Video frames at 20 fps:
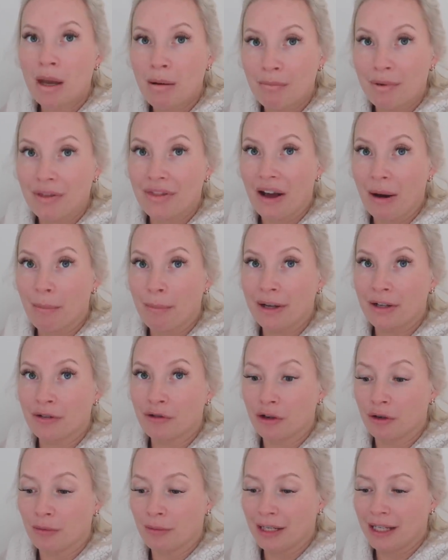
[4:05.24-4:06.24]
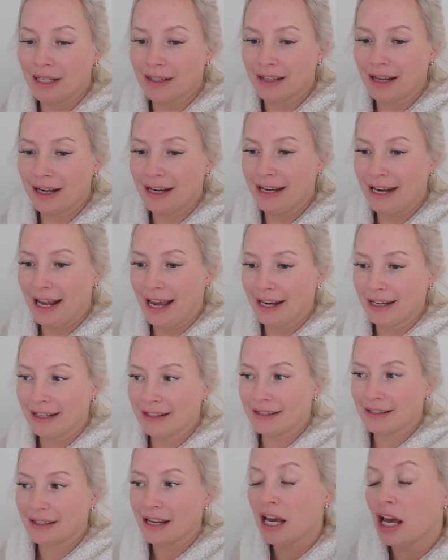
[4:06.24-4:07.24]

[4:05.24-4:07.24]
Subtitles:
But that bedroom is next.